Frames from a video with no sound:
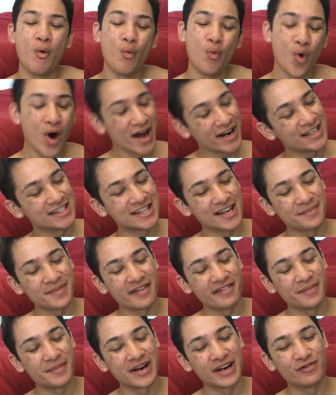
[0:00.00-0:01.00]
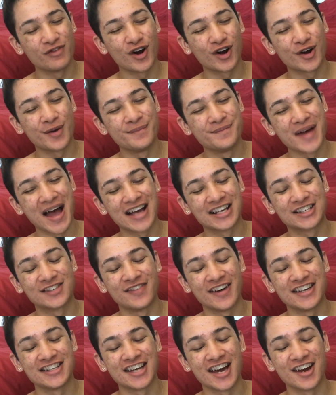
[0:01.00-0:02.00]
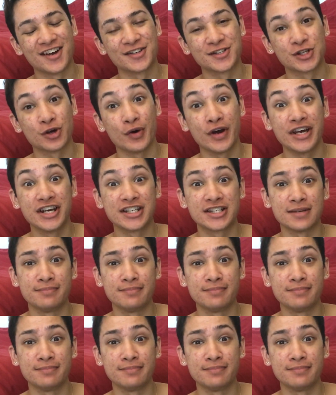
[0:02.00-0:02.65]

What is up, everybody? Welcome back to my channel. So it is